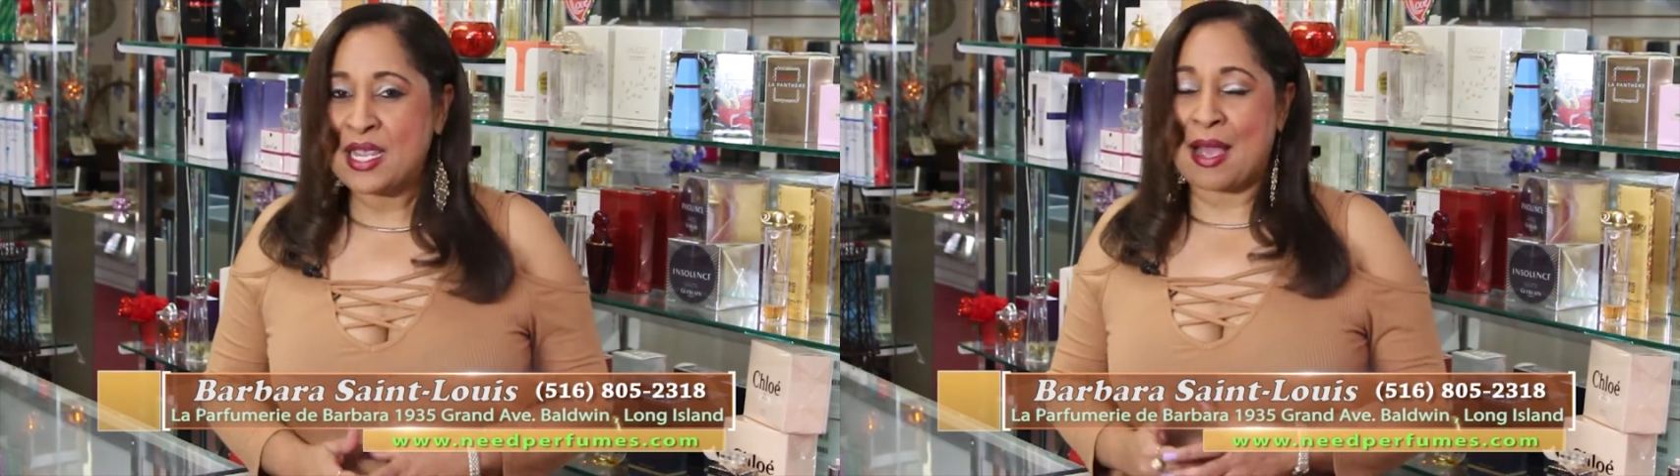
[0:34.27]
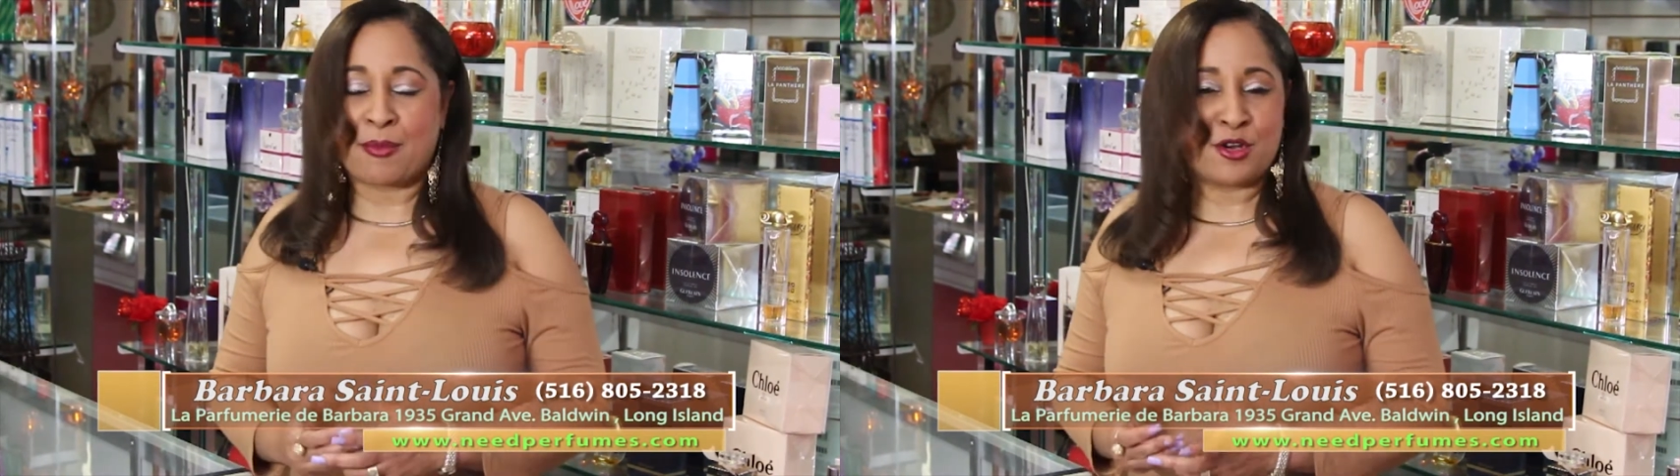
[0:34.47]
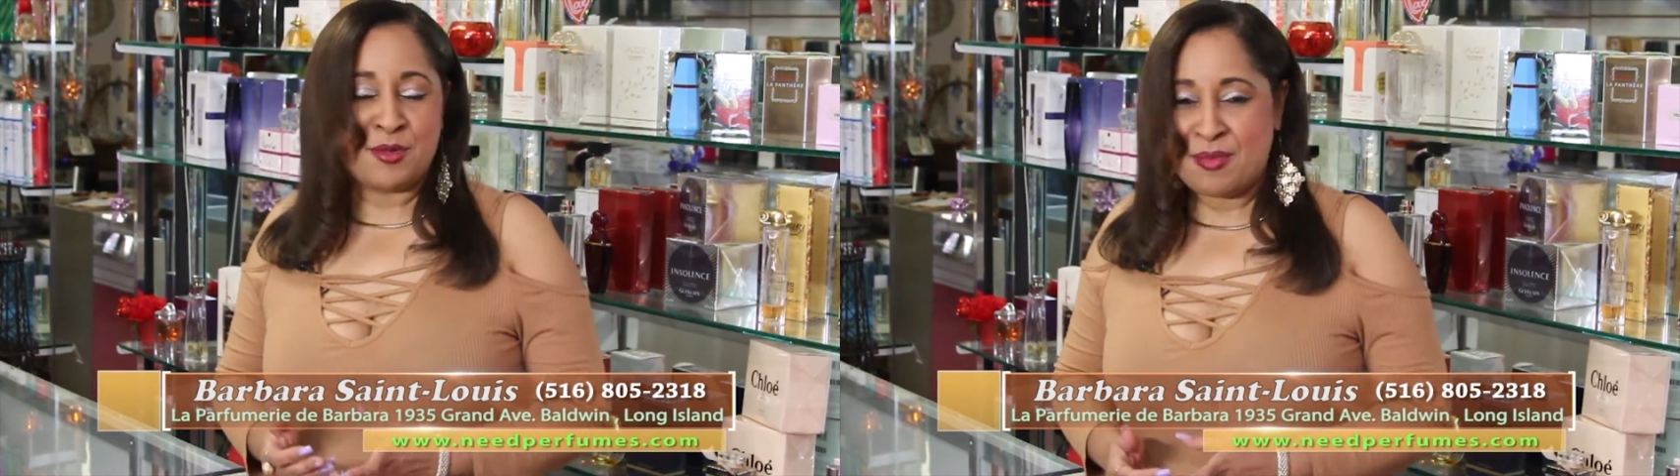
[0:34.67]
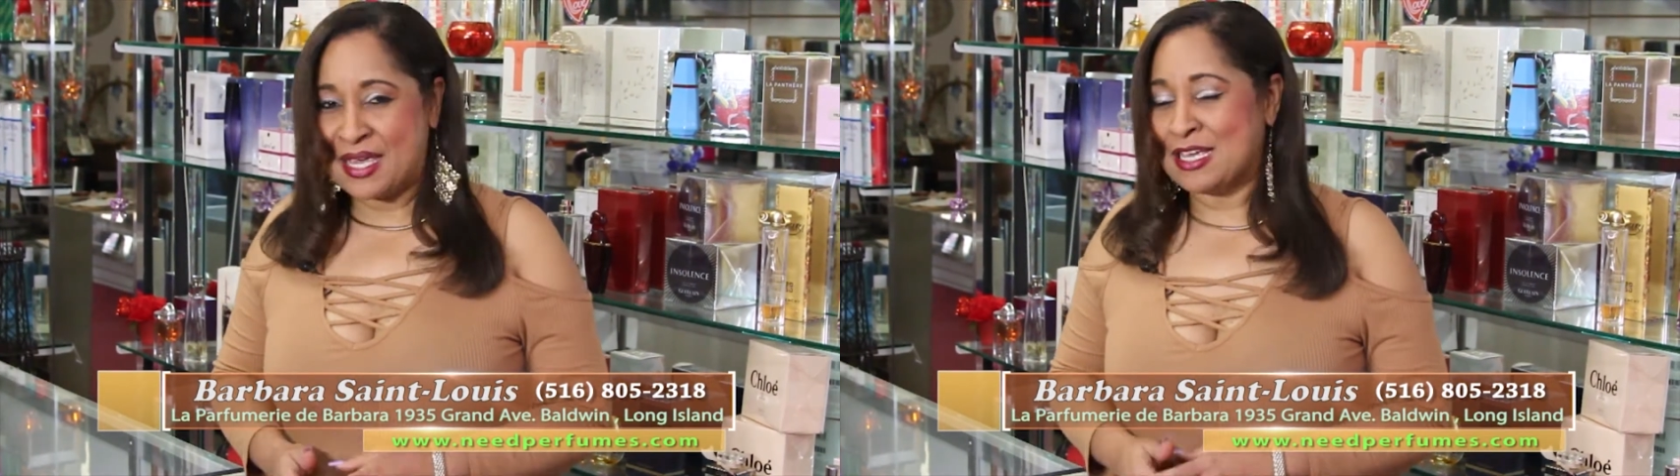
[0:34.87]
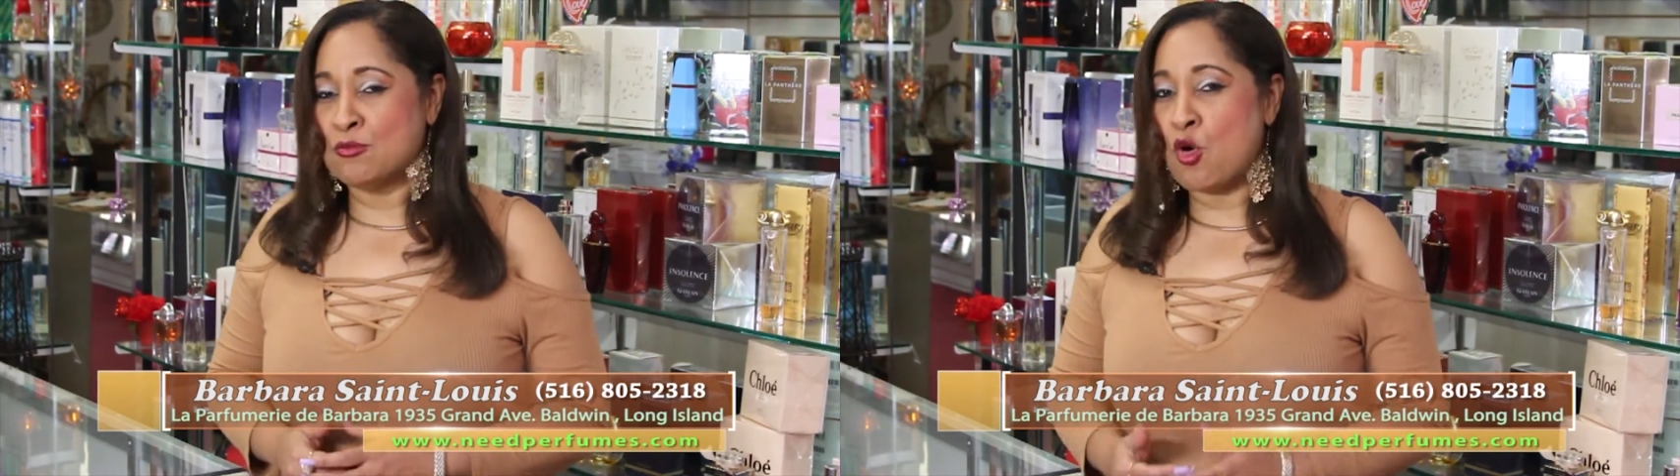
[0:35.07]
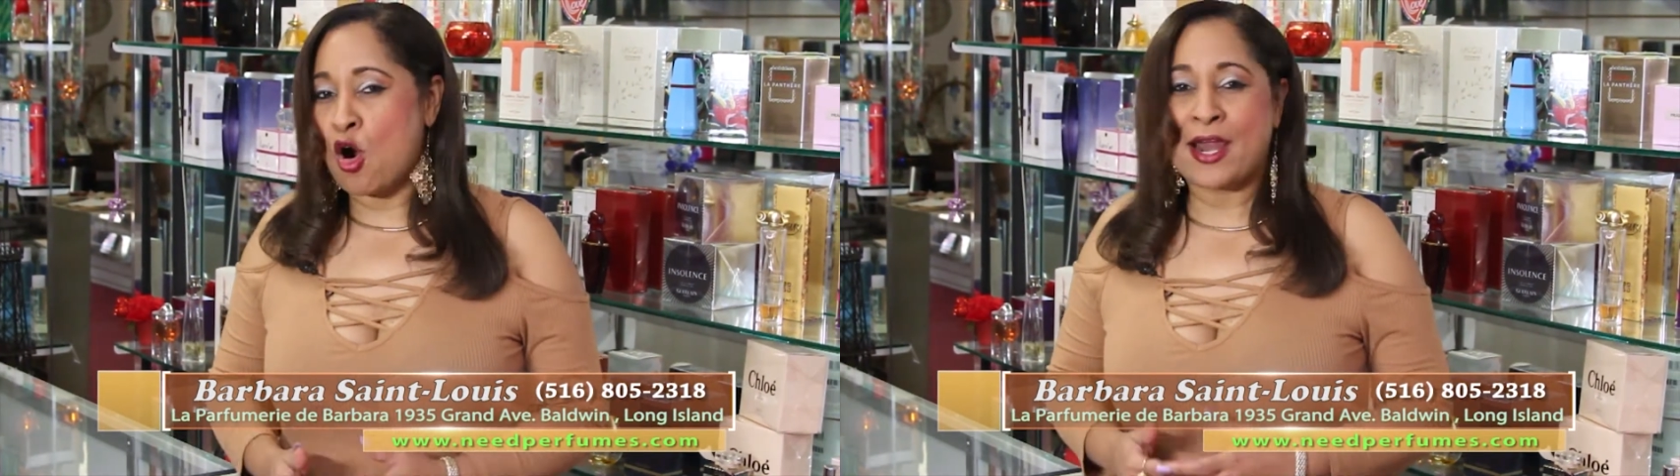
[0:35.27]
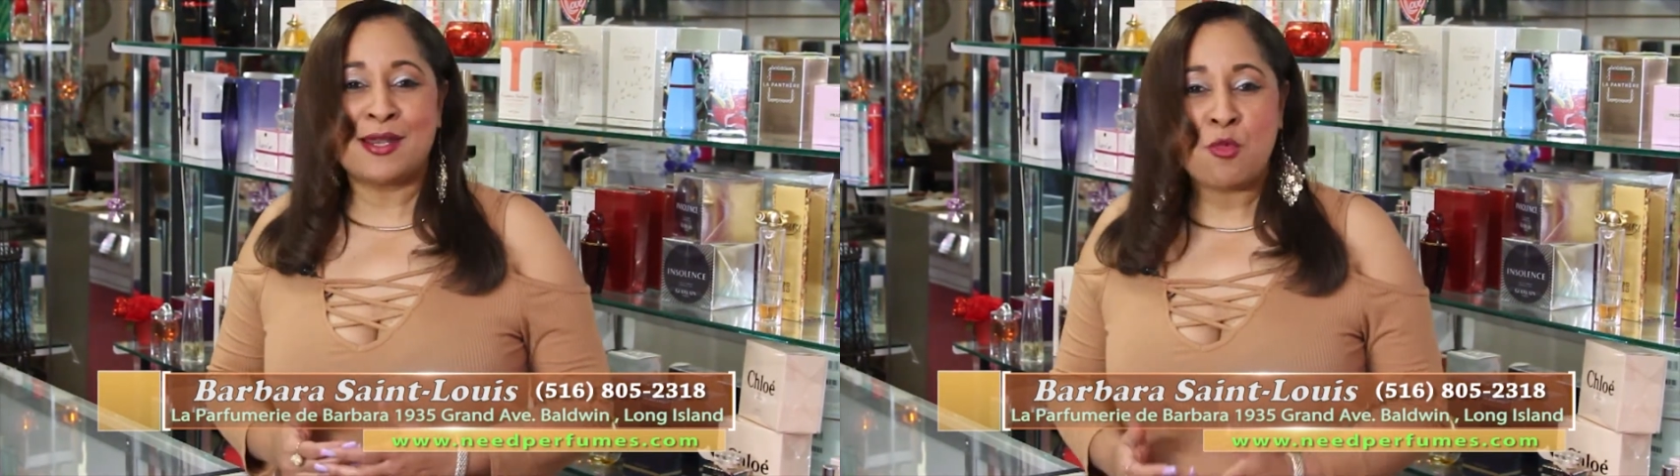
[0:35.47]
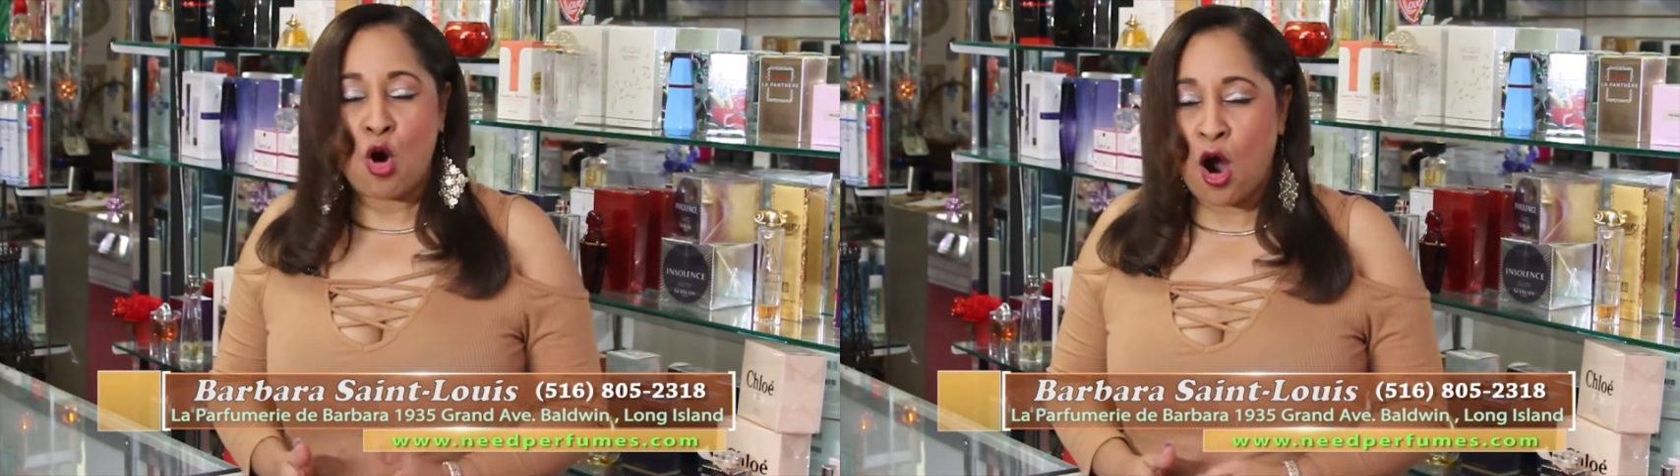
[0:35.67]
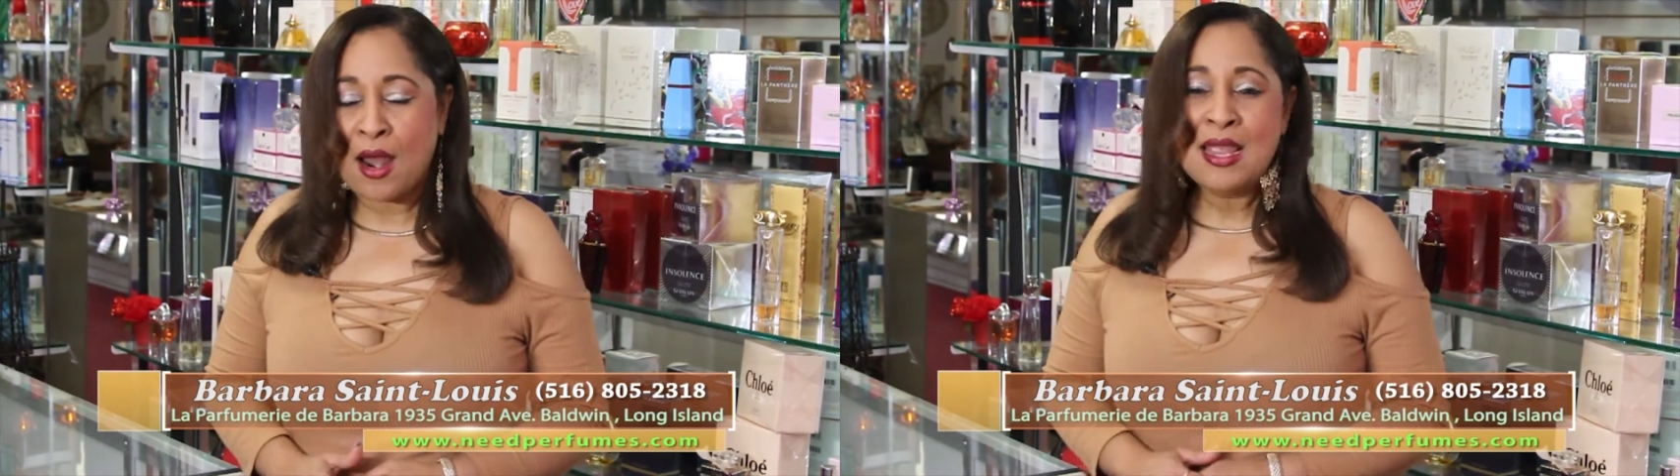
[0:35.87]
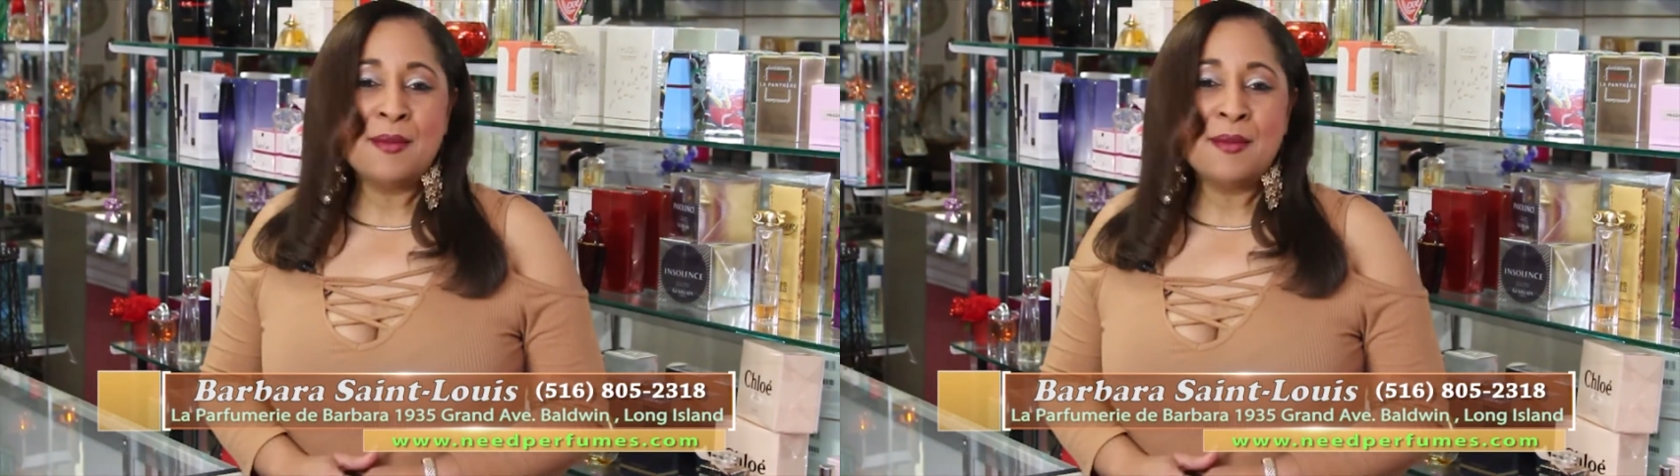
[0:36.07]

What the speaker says: I'm going to be making more and more